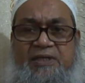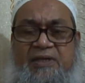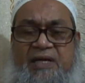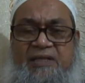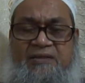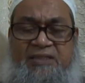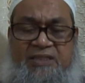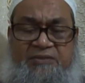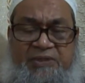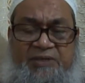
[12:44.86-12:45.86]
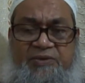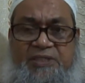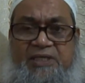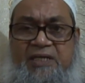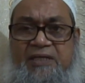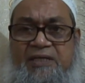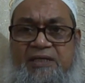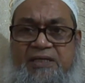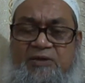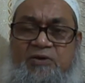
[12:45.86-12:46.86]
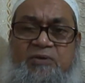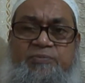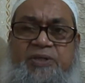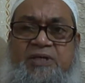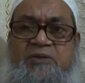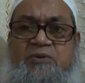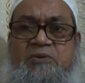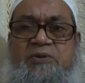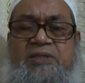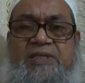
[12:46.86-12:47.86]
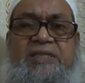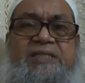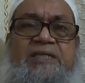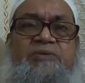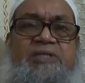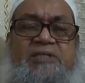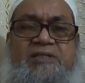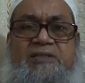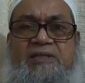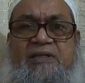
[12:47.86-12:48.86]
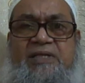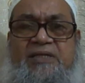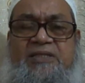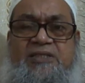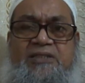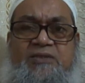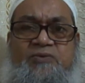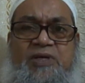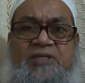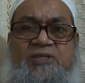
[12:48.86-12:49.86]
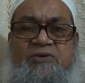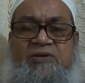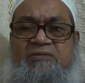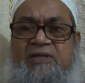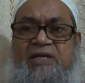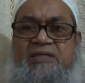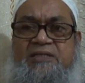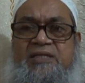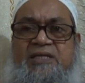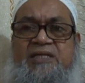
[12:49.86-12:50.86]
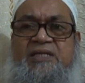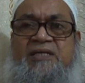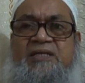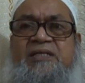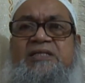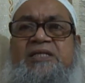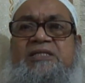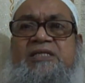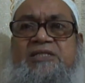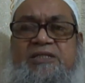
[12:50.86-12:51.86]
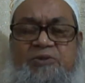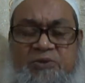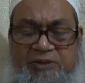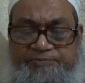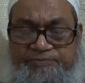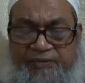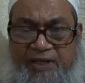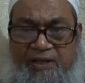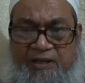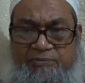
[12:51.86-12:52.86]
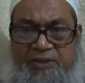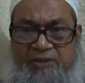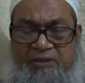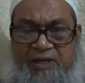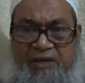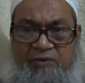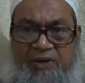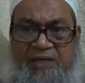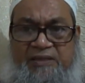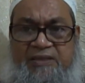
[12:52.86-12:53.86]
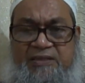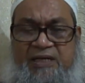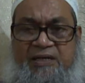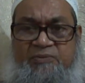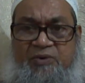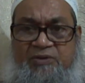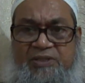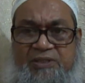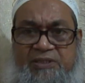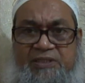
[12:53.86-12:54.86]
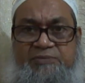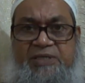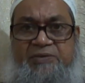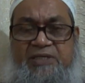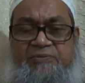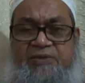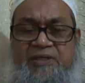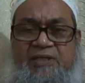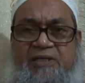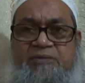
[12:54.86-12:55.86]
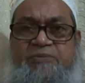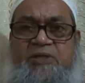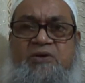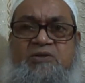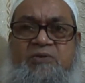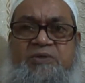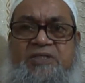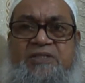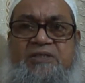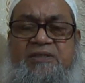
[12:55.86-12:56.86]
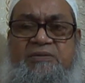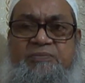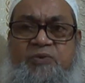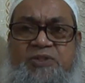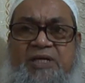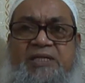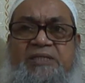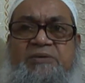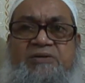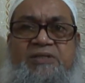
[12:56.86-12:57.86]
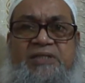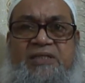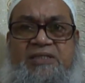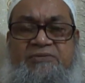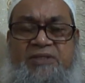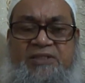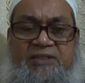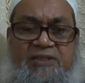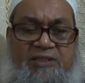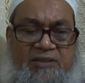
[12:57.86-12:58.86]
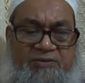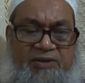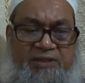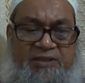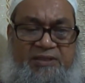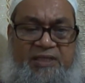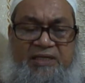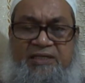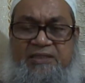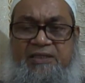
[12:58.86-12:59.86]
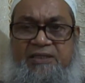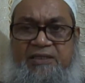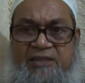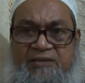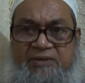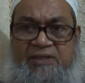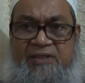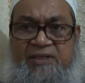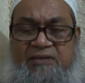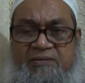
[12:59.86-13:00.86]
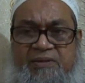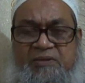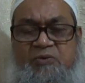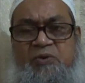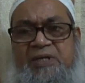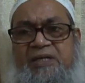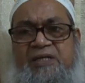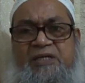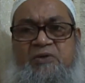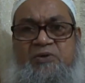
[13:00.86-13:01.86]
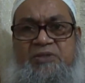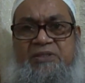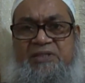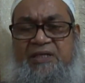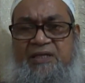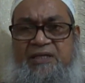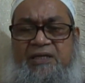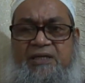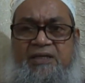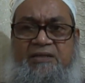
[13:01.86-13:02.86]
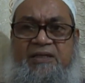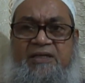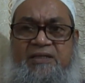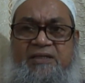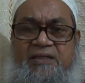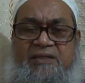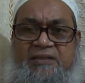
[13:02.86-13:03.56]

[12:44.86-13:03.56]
And this is beneficial in compared to intermittent, that is twice or thrice a day injection schedule. Why this drug produces this beneficial effect? Because of its post-antibiotic activity. When this drug is given in total daily dose singly, then it